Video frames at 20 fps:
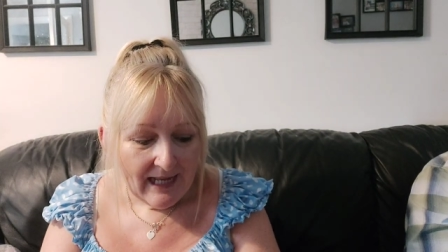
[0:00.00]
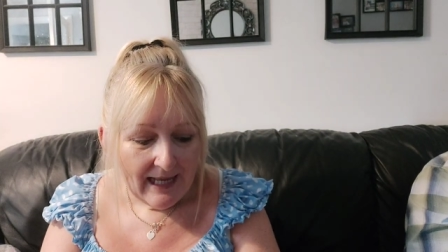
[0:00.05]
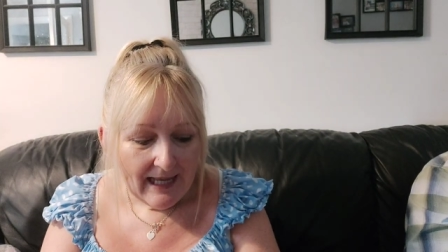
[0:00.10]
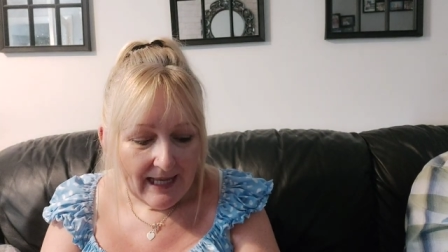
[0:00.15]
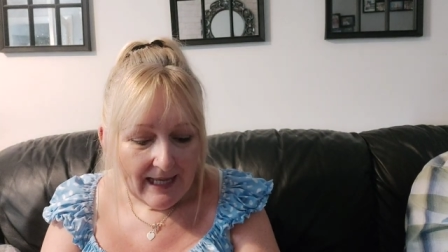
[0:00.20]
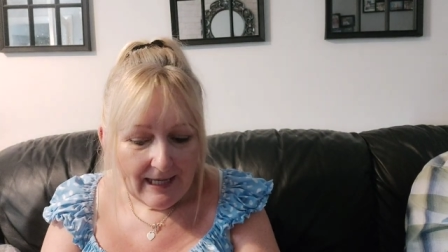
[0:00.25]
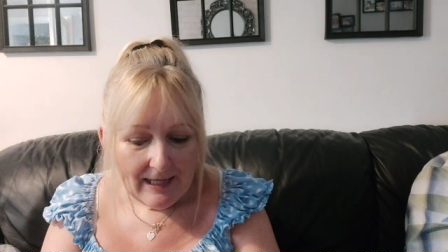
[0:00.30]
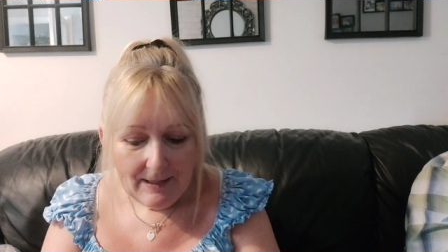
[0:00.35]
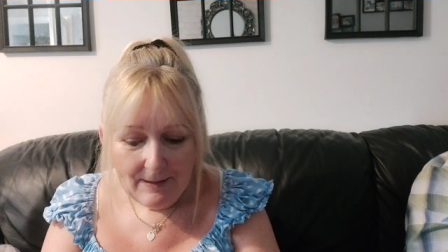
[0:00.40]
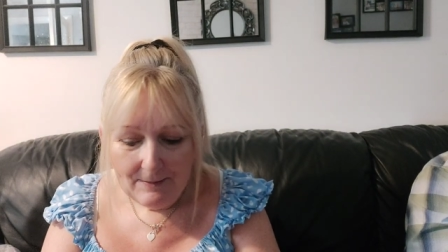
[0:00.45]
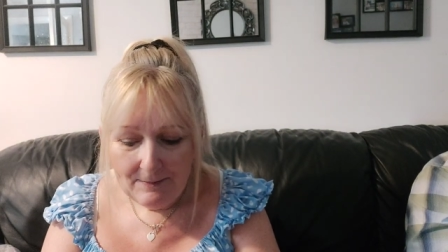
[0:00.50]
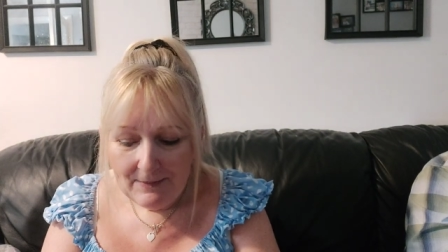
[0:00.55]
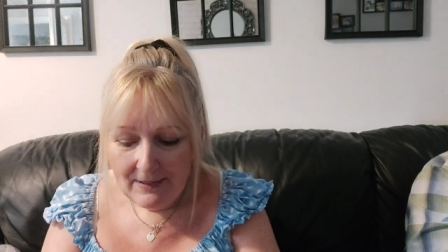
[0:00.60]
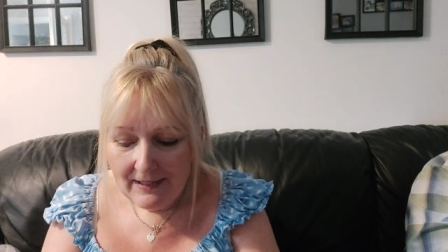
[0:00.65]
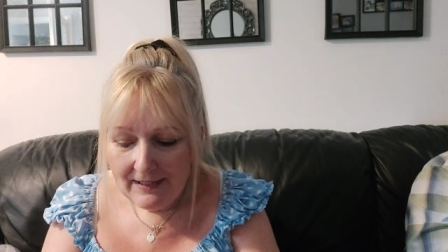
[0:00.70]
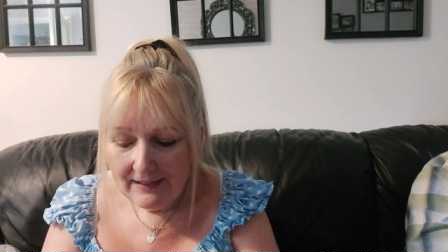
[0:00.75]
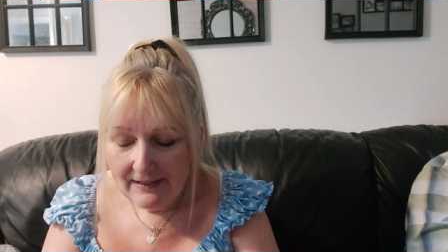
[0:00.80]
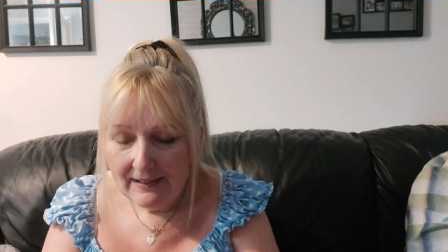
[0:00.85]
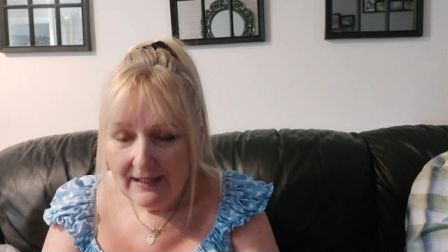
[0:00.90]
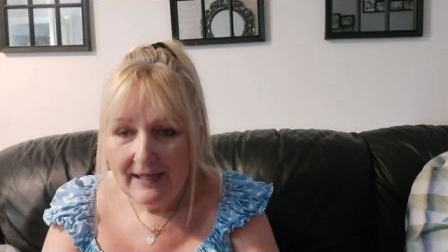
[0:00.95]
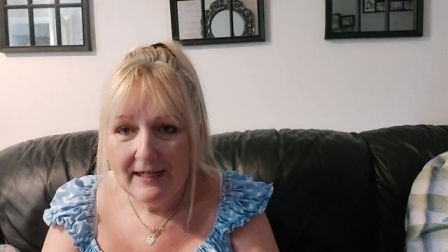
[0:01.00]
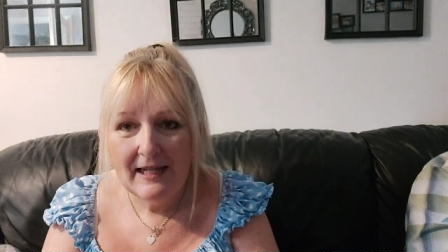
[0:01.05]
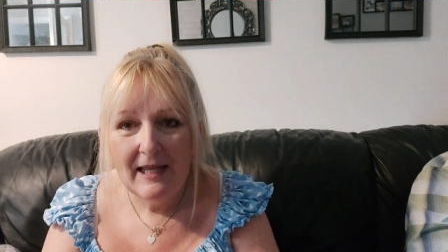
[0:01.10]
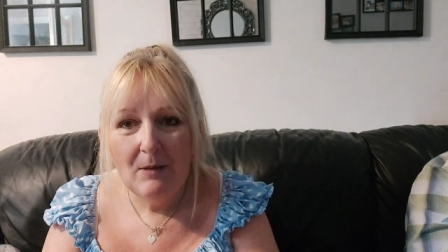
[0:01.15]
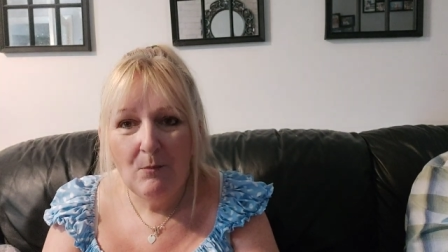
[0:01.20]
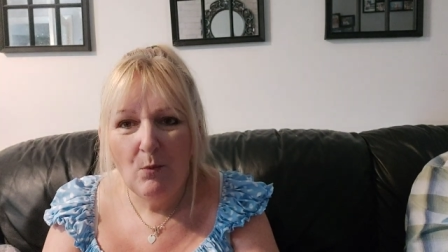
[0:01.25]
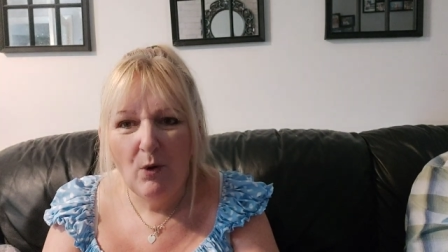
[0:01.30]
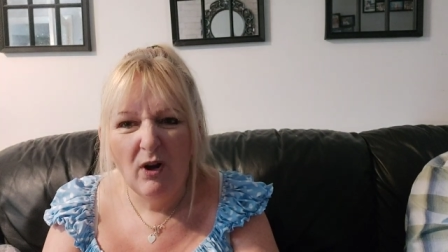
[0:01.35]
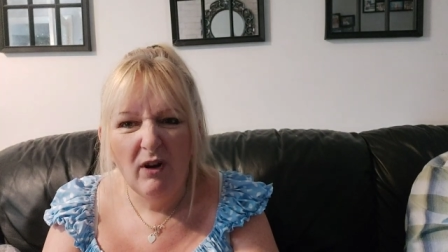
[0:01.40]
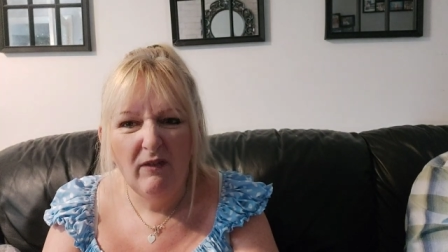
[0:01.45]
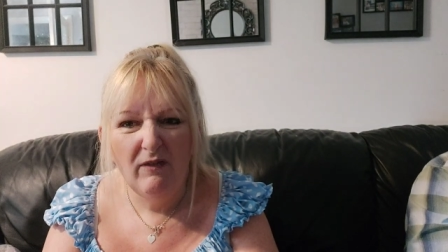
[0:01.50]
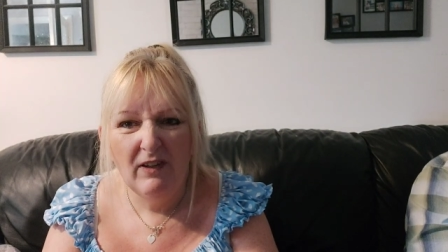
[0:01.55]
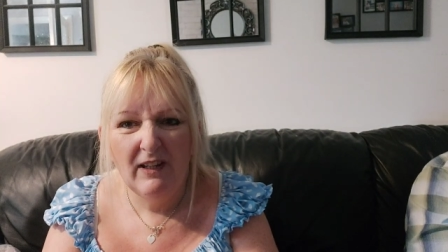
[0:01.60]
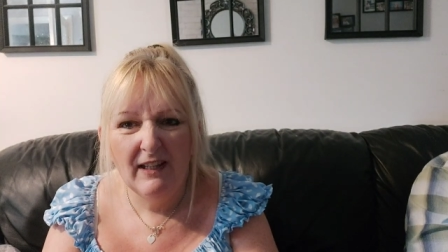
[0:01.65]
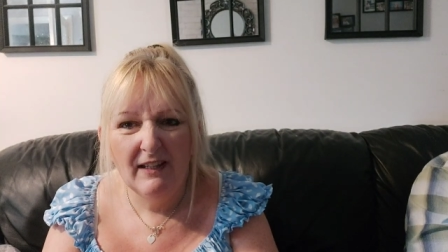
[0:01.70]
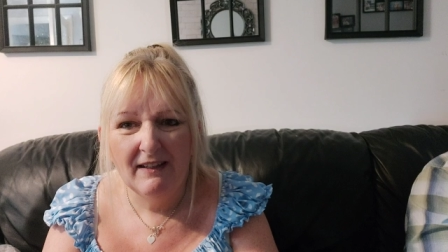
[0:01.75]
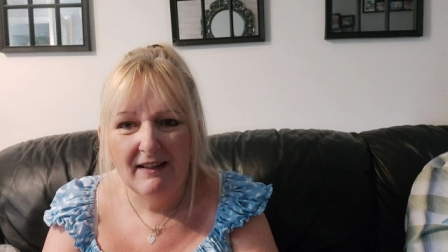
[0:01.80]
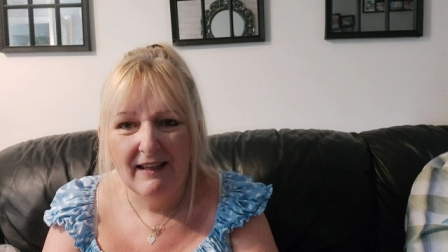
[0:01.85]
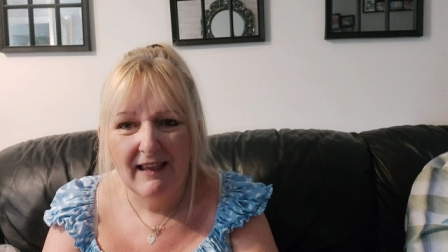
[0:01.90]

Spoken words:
And I'm waffling